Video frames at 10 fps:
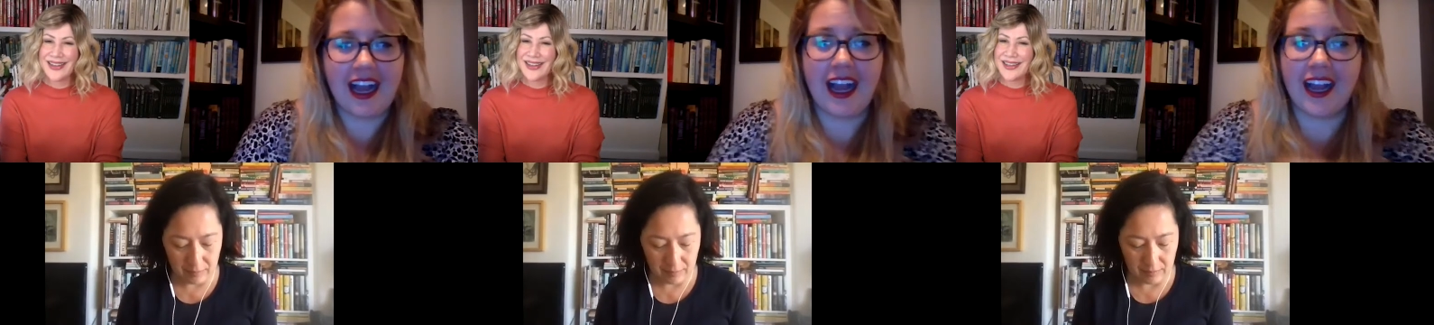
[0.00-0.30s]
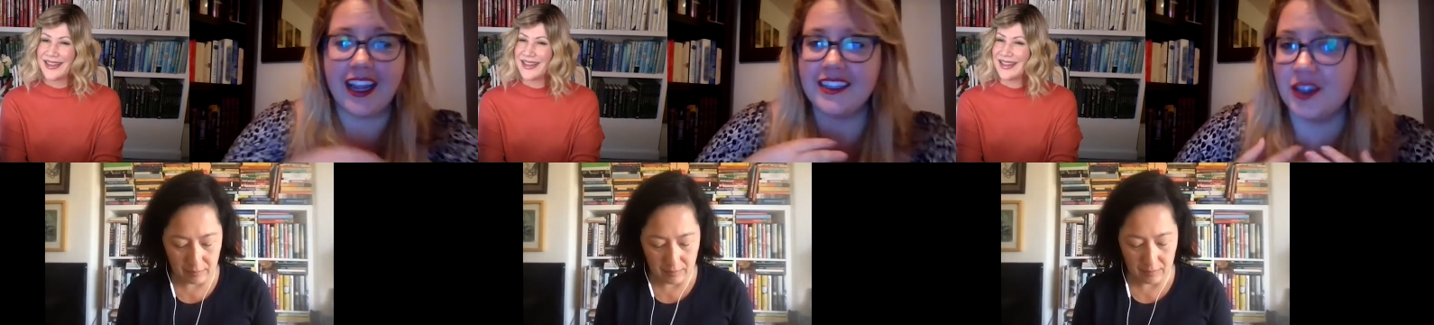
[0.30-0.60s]

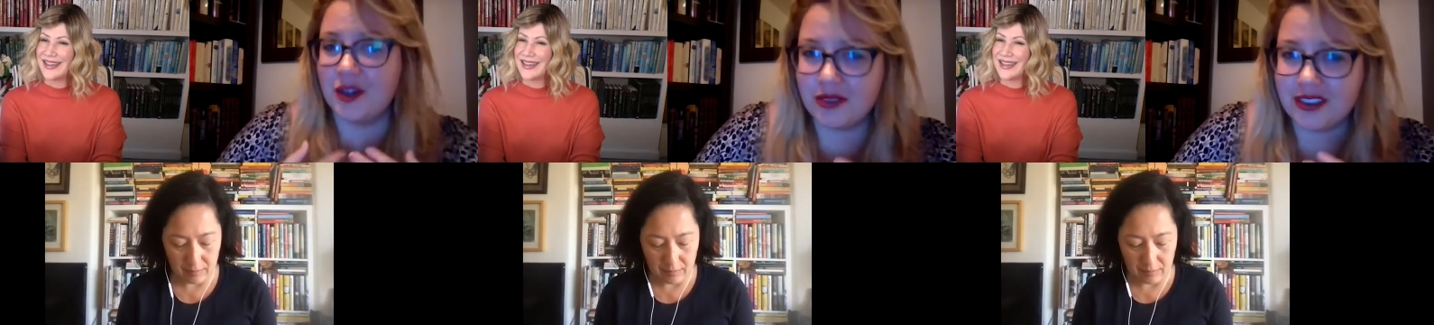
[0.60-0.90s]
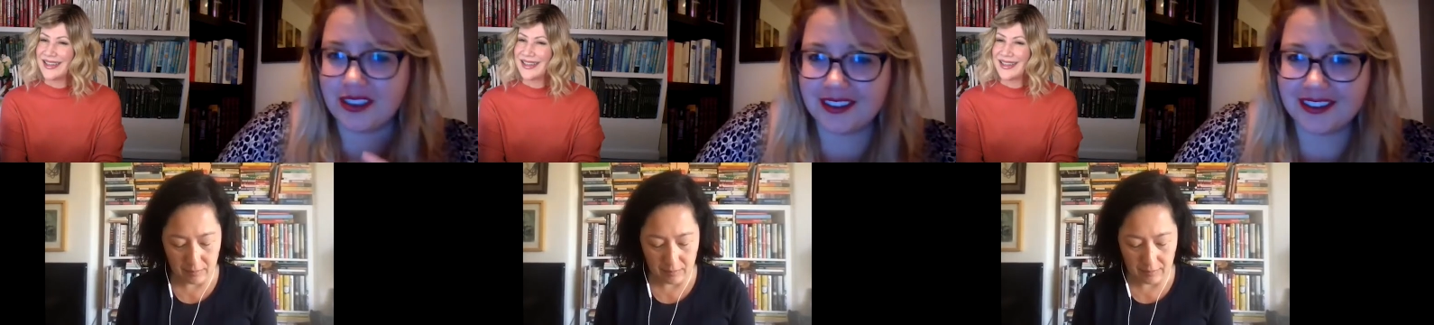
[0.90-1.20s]
Speaker 1: I don't,
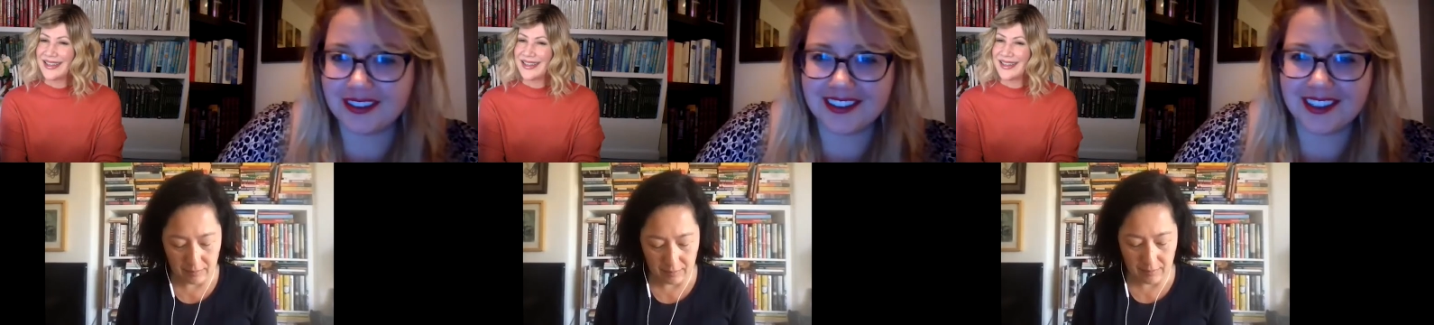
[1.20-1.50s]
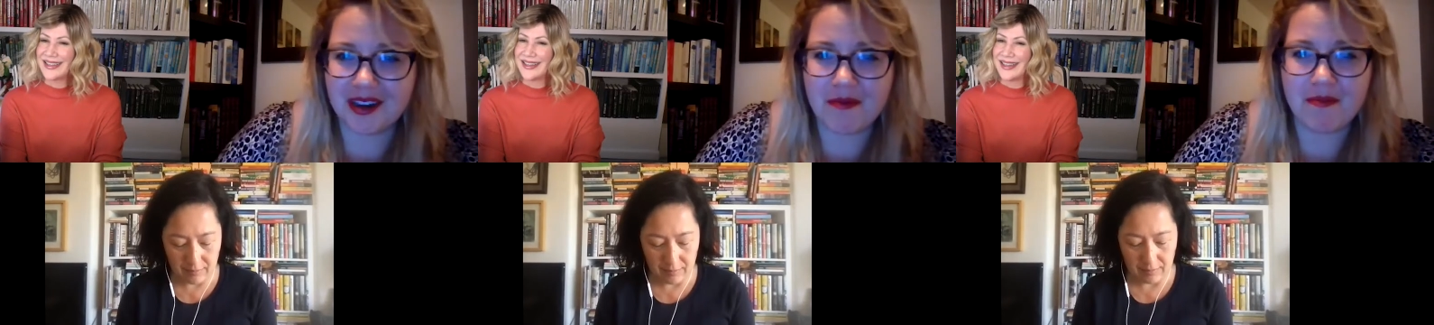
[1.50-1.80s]

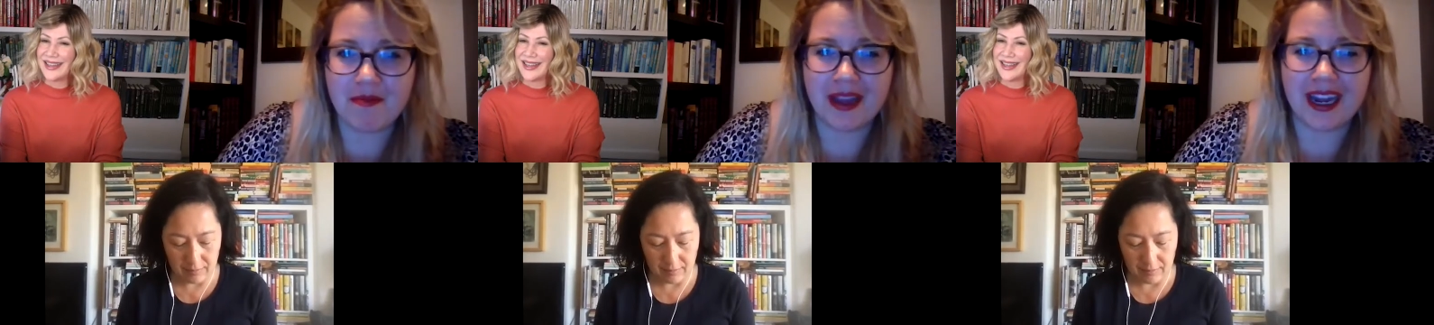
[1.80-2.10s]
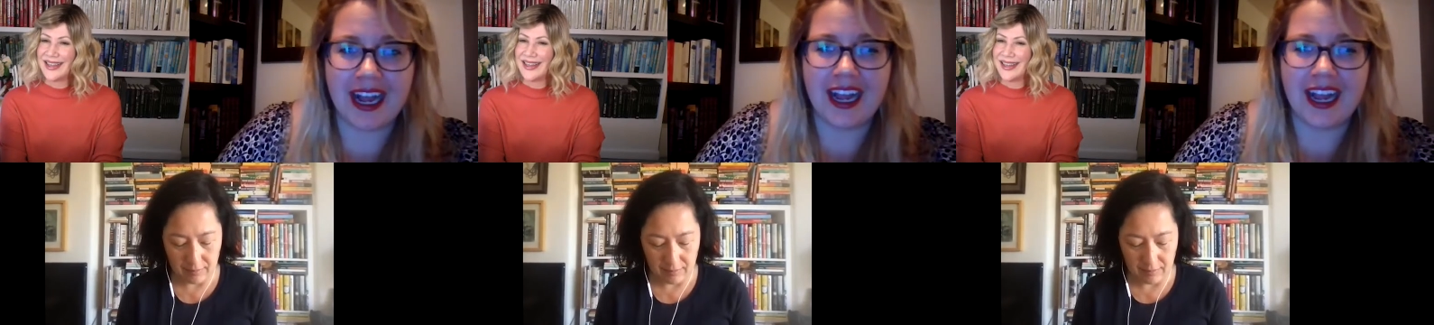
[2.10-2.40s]
mm-hmm. but
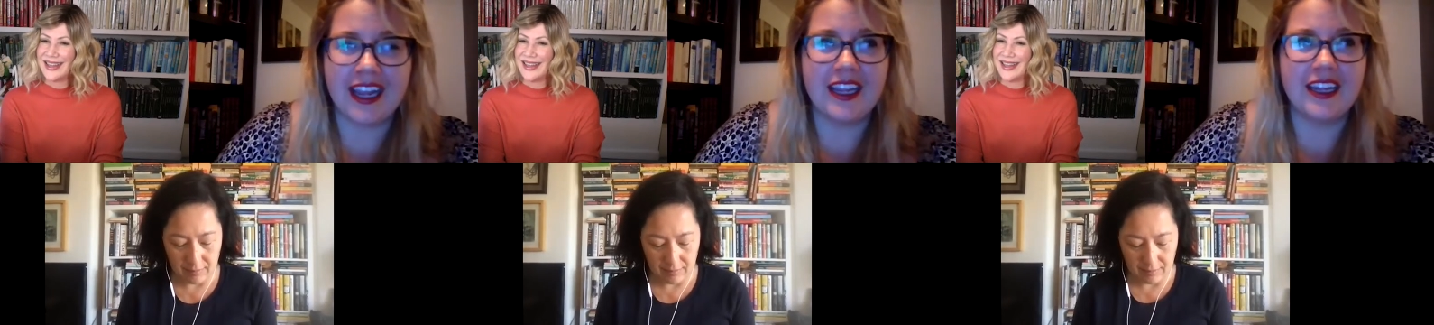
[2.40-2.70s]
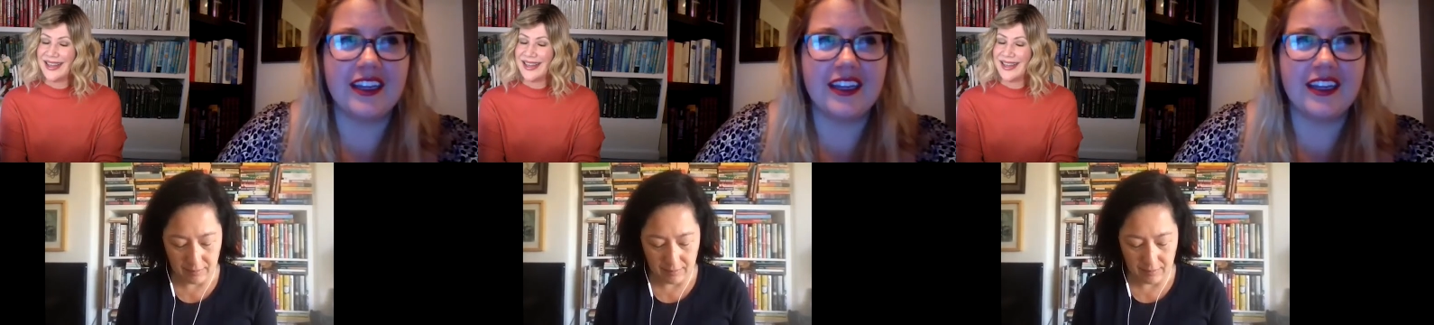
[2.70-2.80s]
I